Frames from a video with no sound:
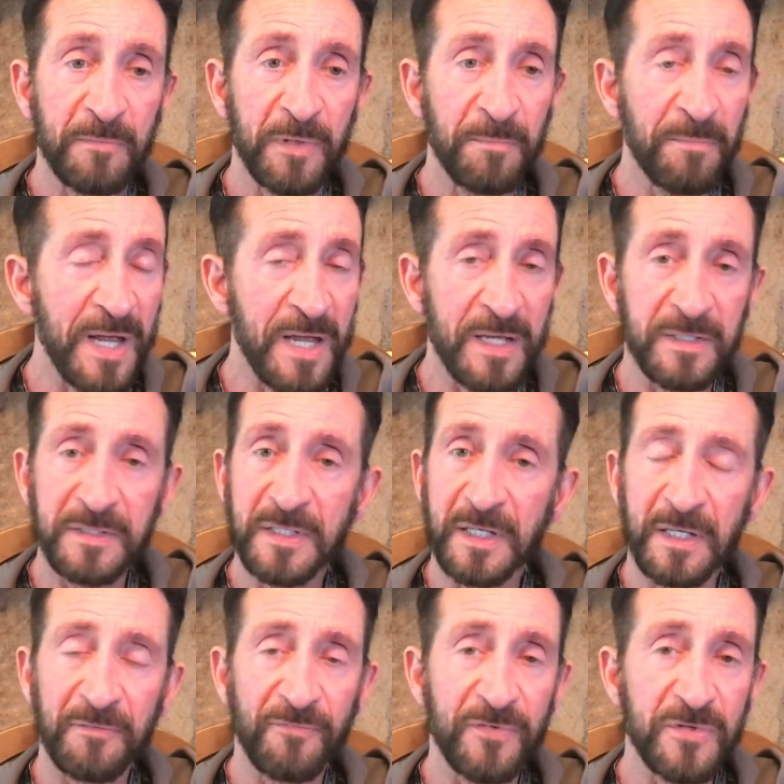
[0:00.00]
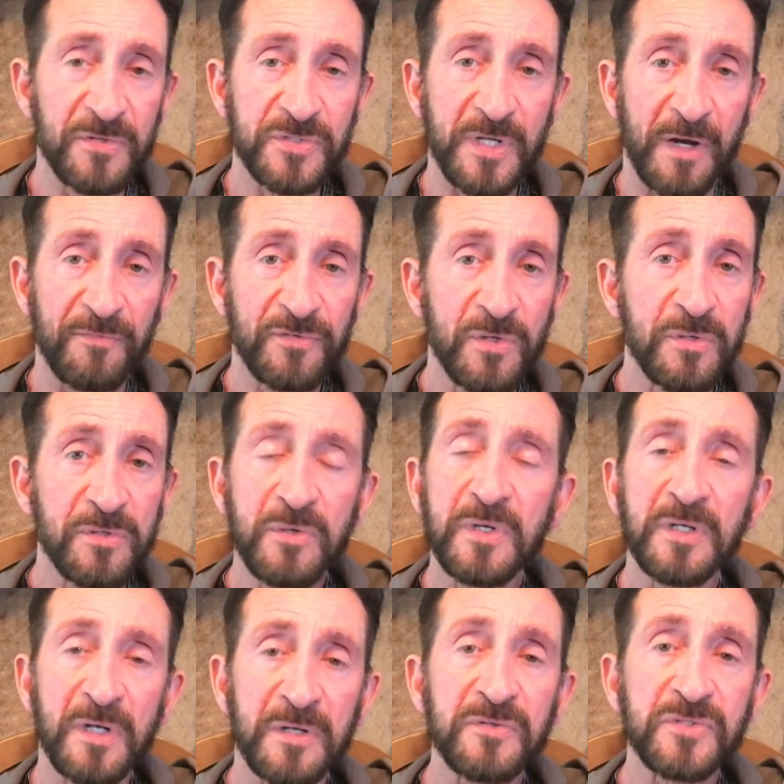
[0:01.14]
But man, dig in for yourself. You, you
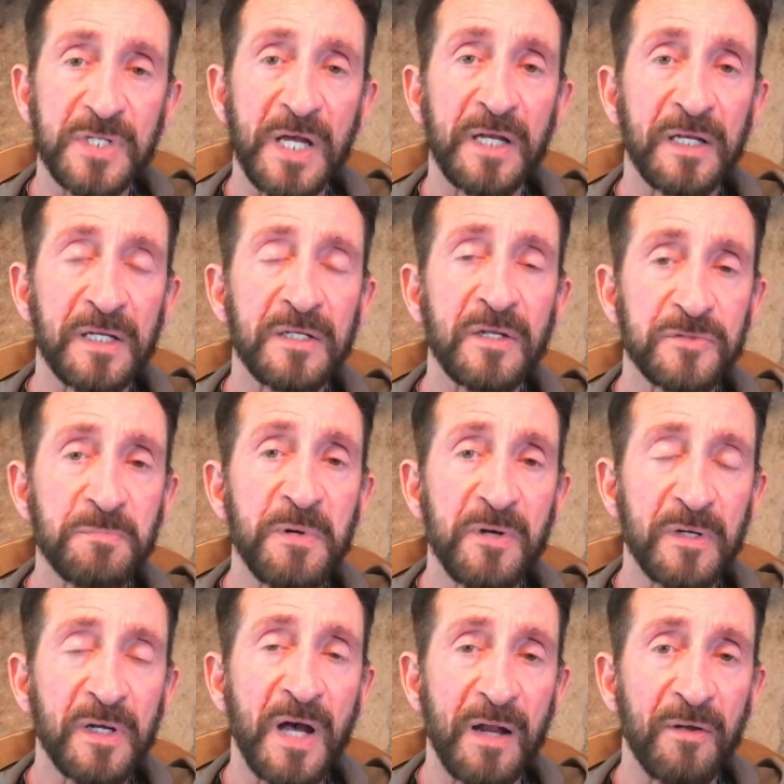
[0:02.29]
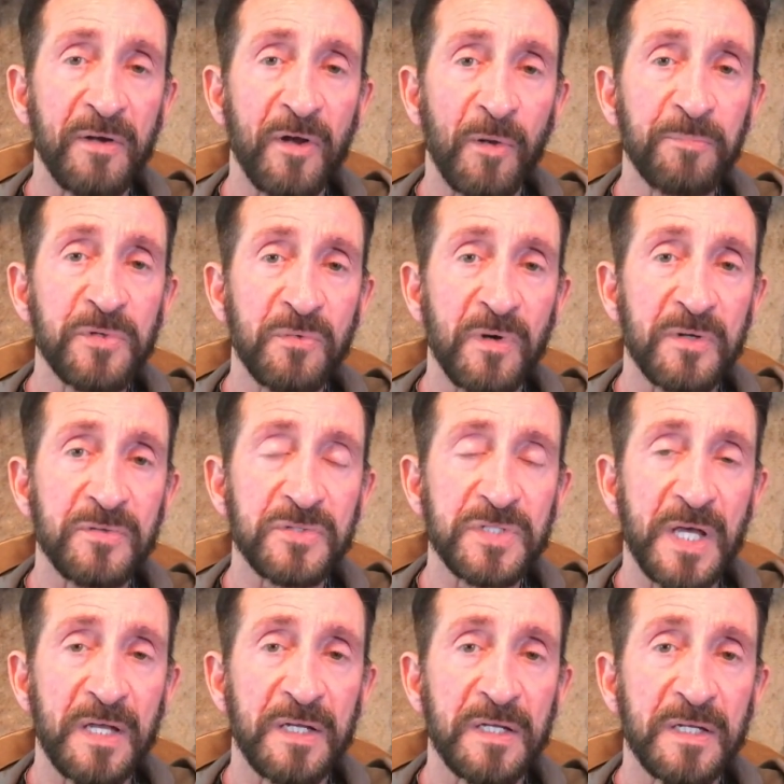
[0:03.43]
can understand it. The Spirit of God will help you
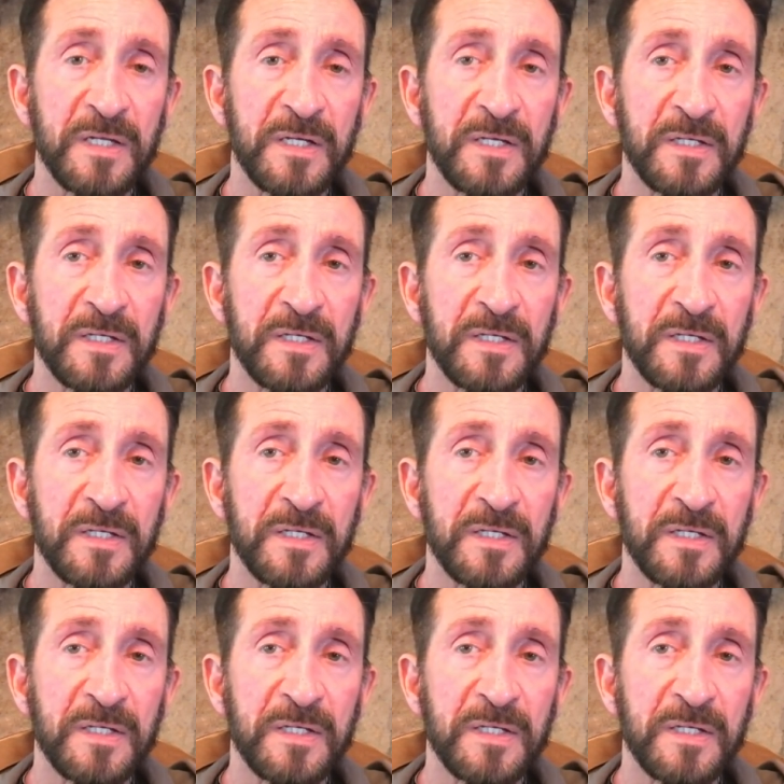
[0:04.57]
understand it.